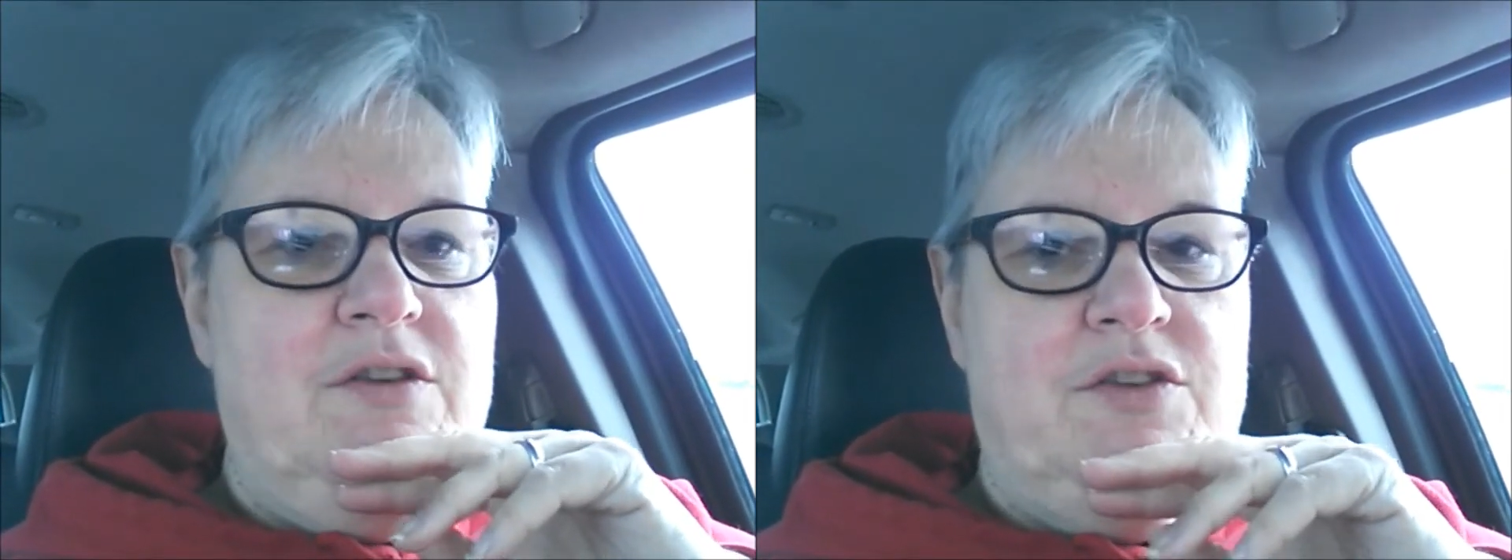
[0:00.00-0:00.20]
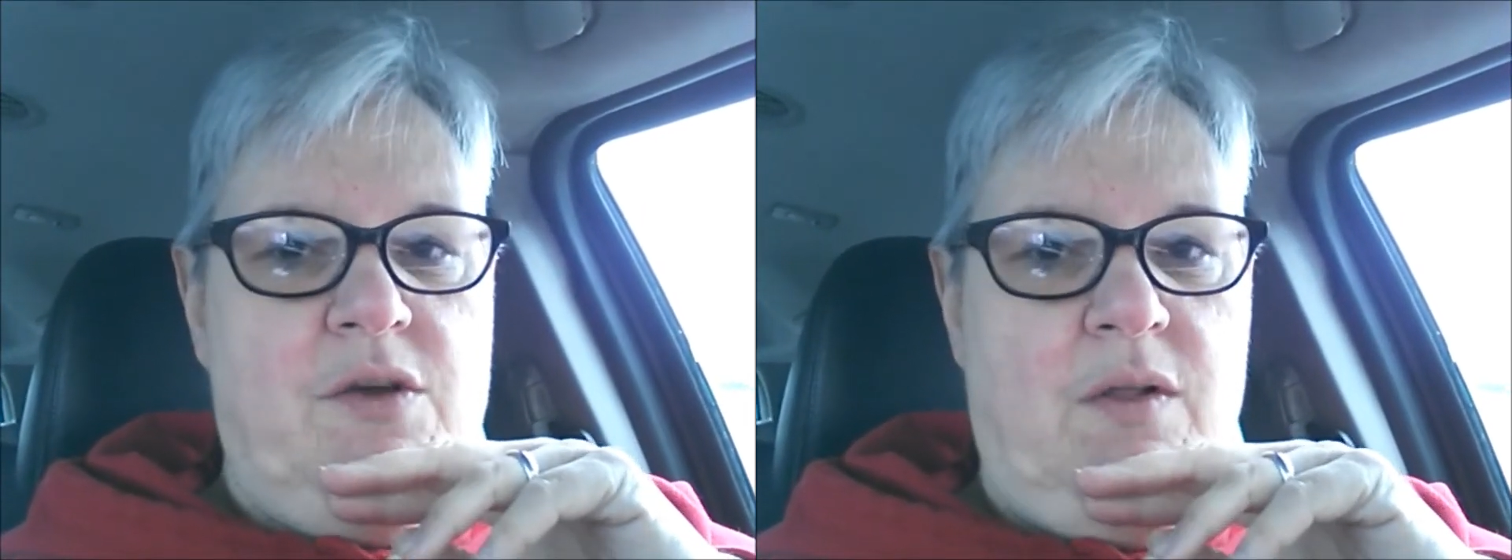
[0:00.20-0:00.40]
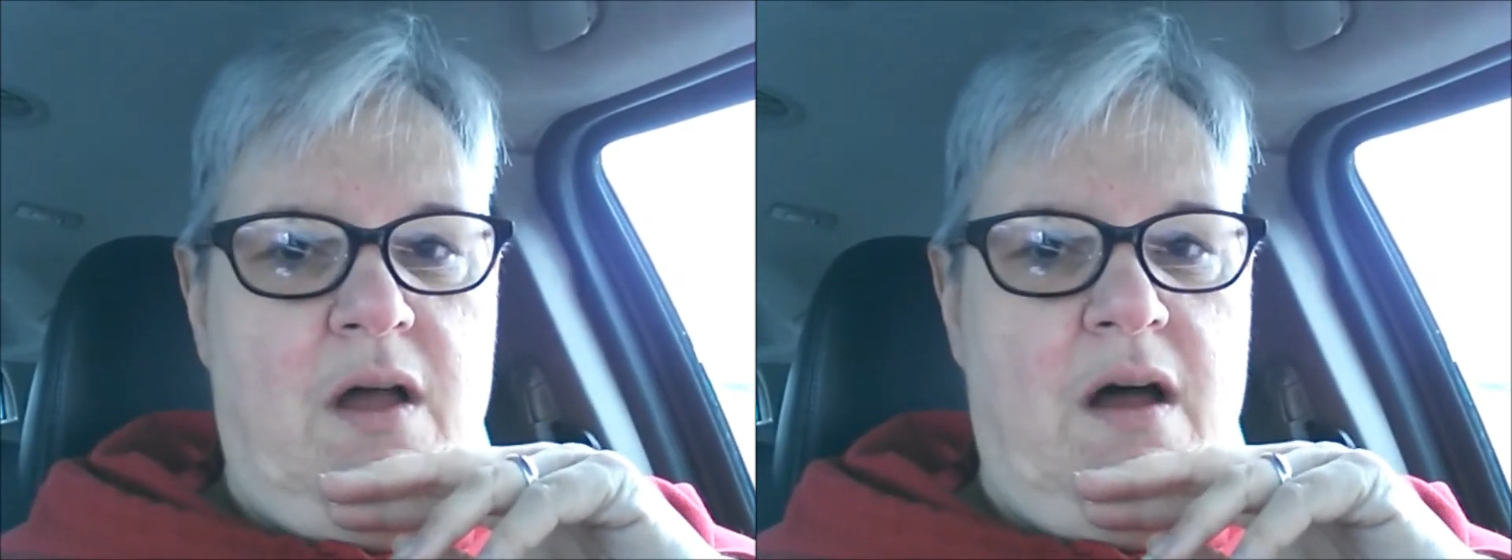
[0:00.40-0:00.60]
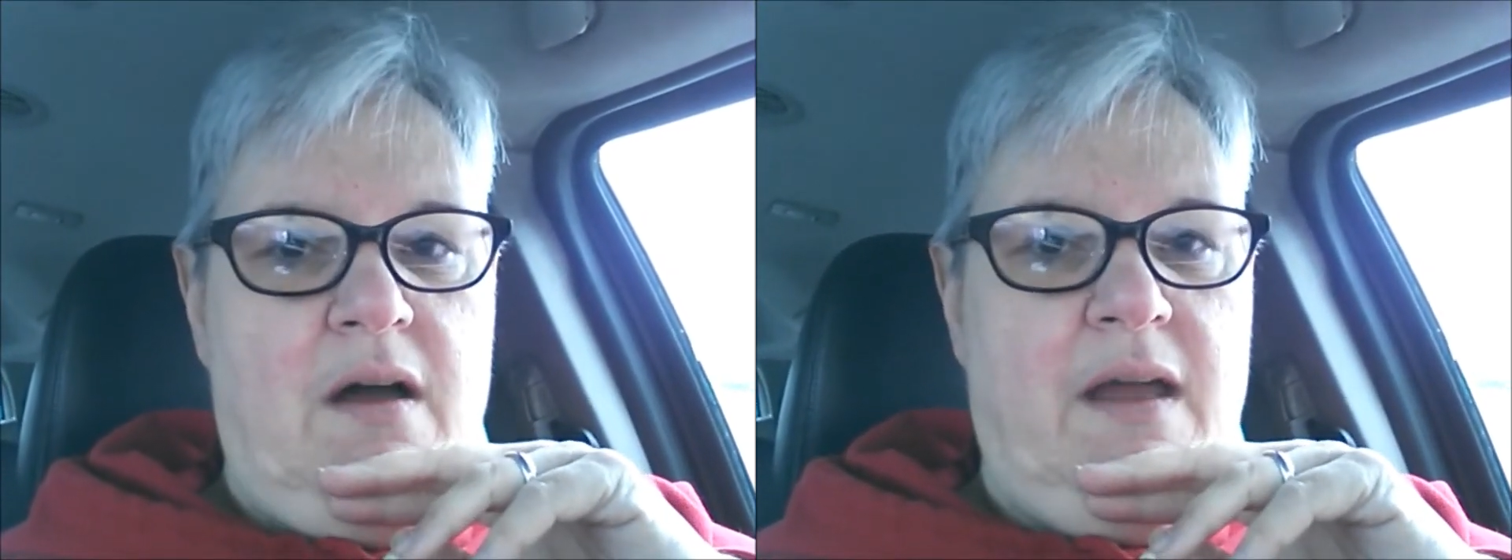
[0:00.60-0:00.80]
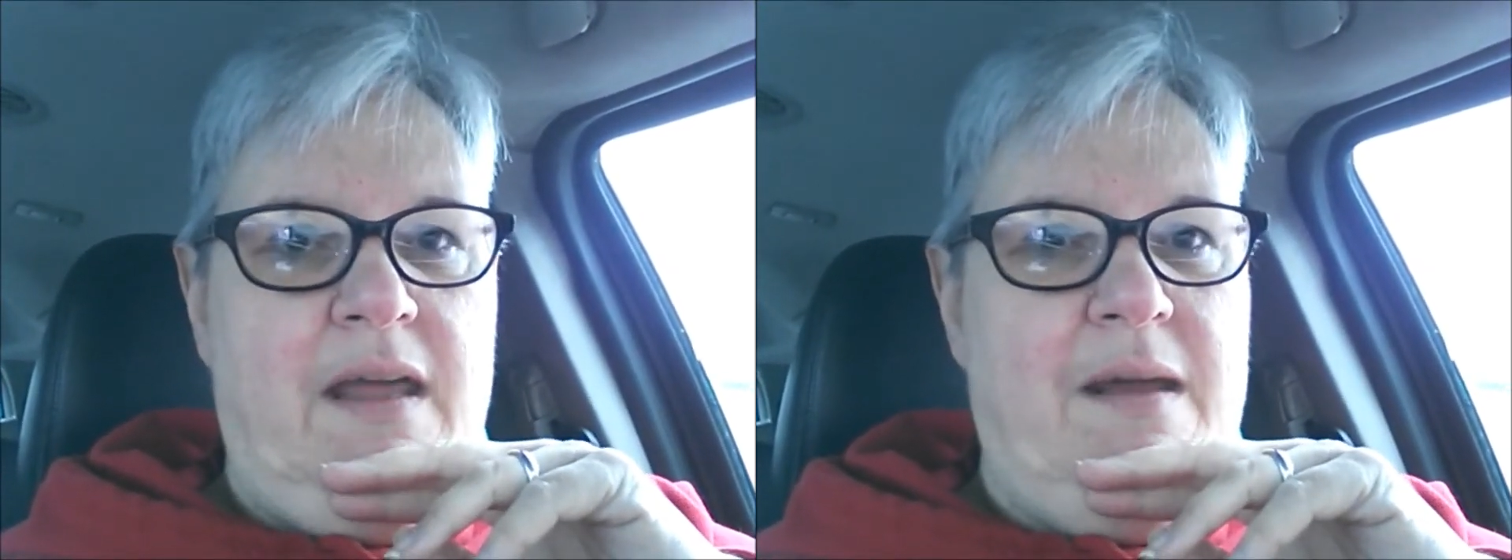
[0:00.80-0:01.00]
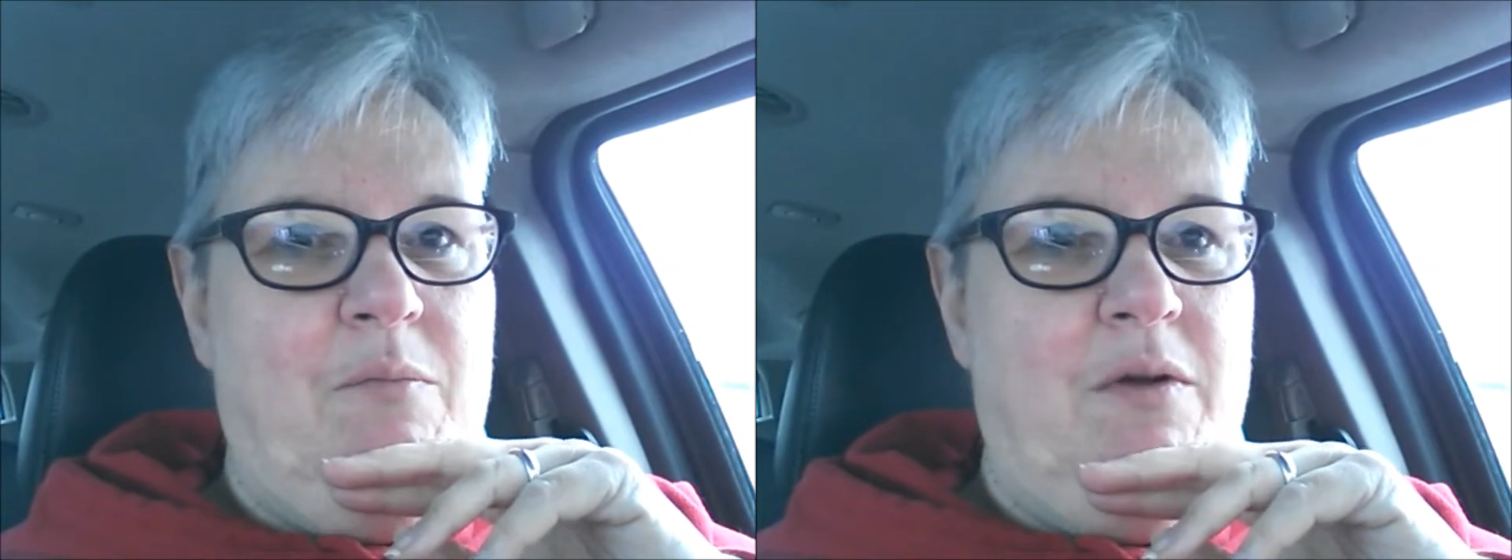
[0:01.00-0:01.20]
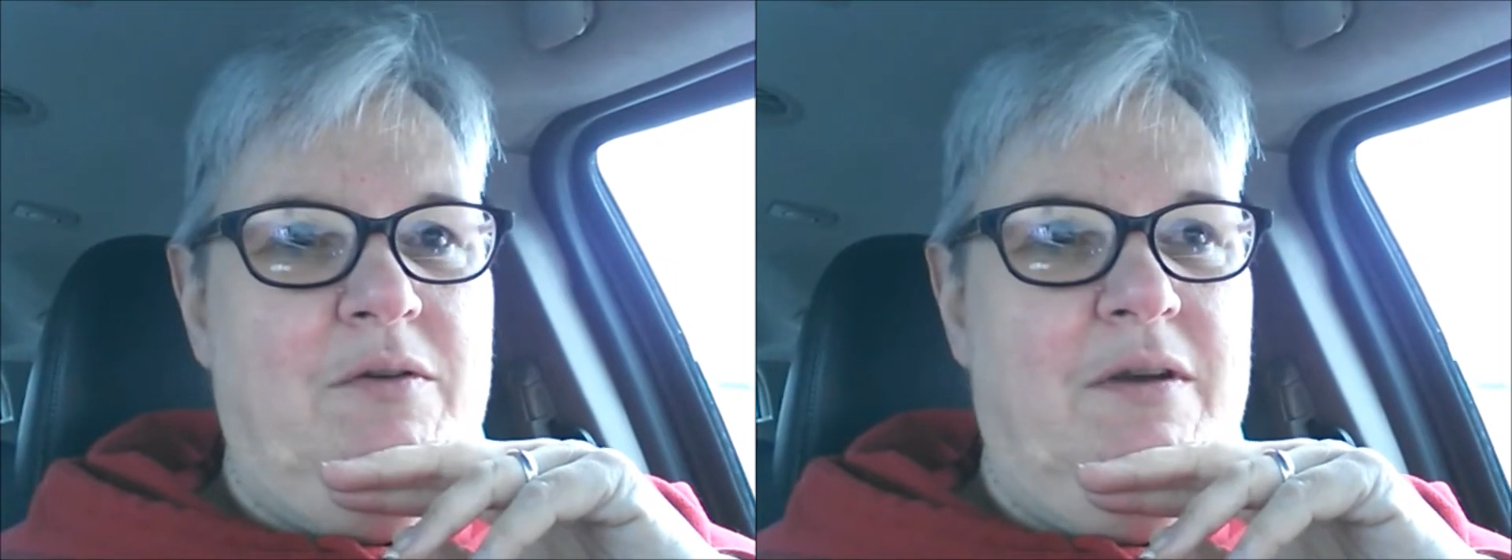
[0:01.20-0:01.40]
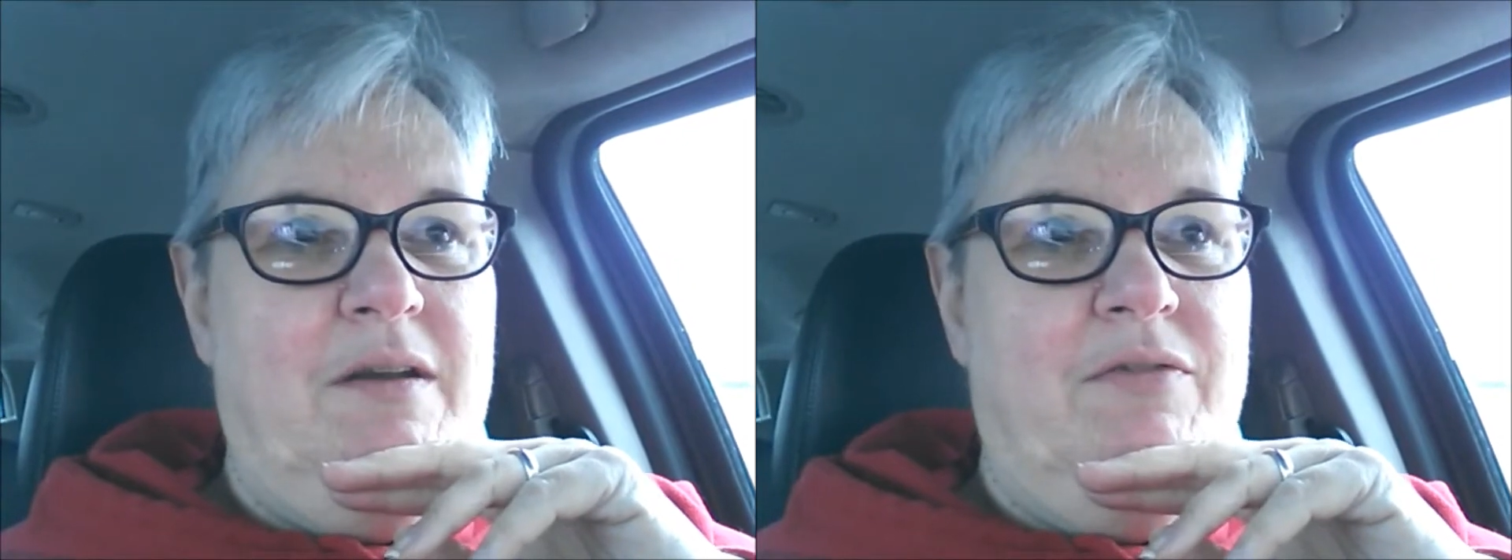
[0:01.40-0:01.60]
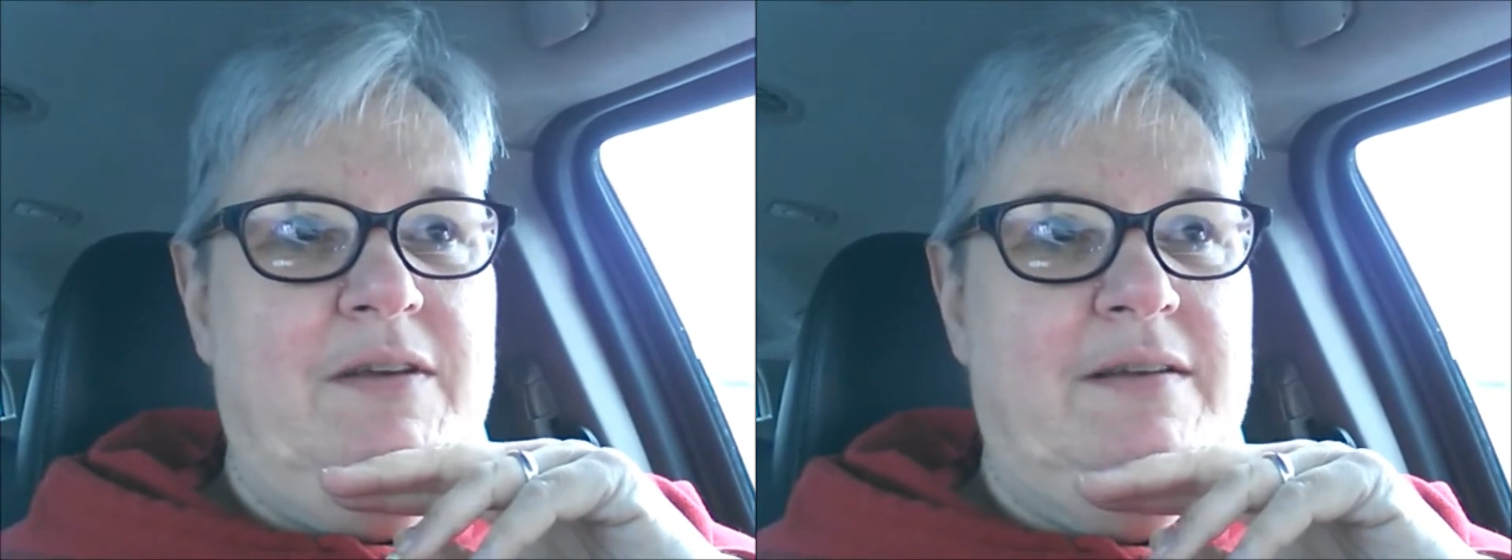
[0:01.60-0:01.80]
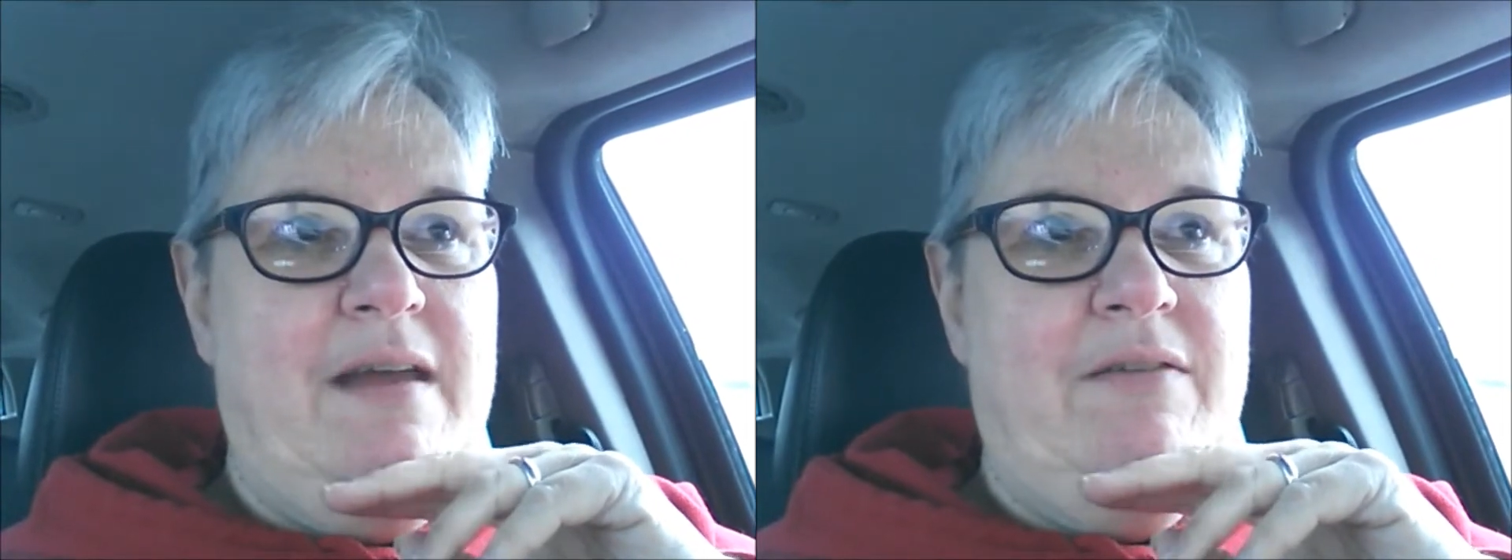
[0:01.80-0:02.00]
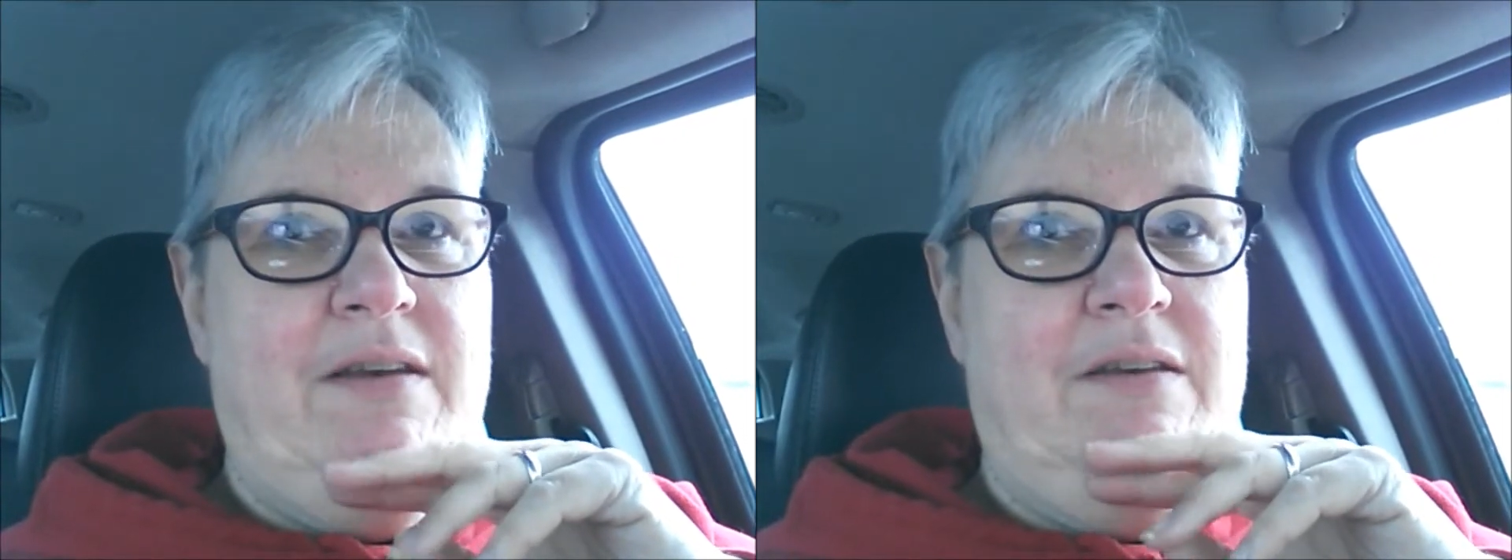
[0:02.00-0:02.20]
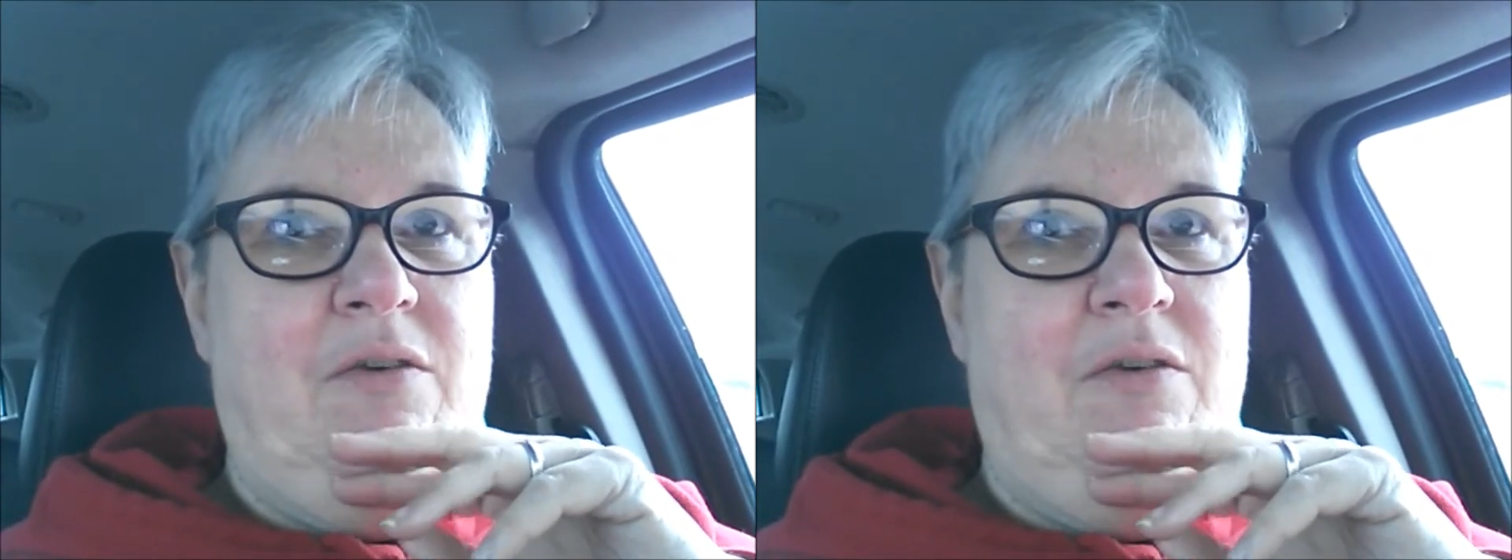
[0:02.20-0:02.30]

so long, and I'm wondering if he's having